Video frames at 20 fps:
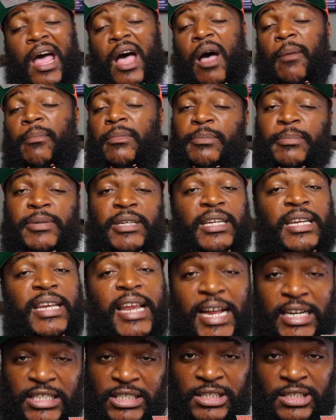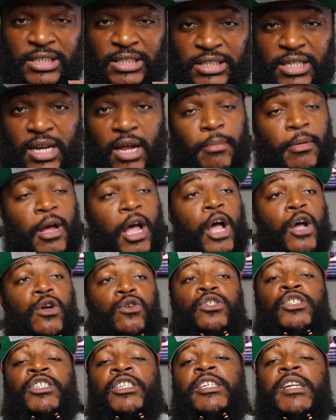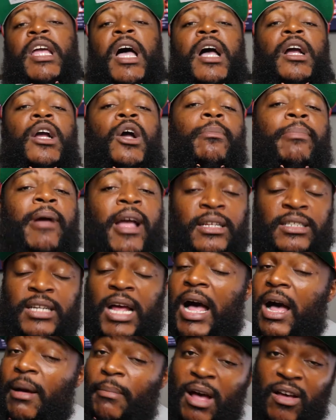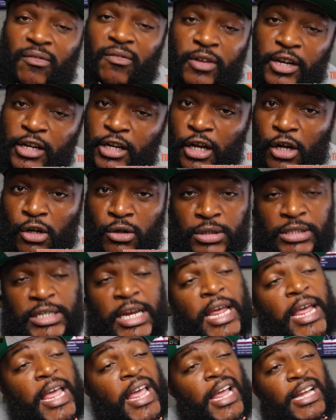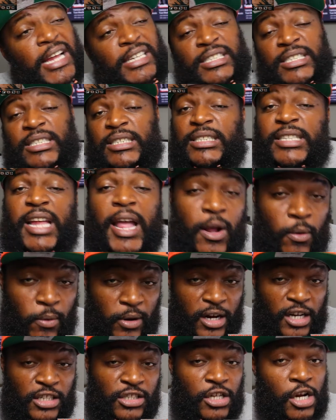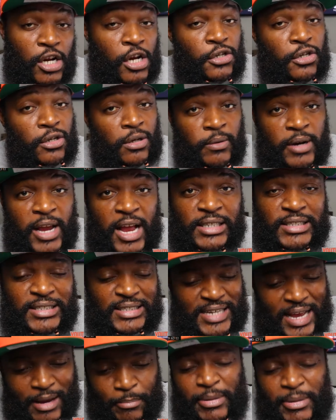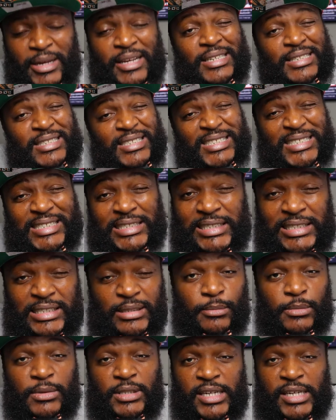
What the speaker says: I'ma be a legend. I'm an OG. Y'all go back to all my videos, and since day one I started doing reactions, I've been the same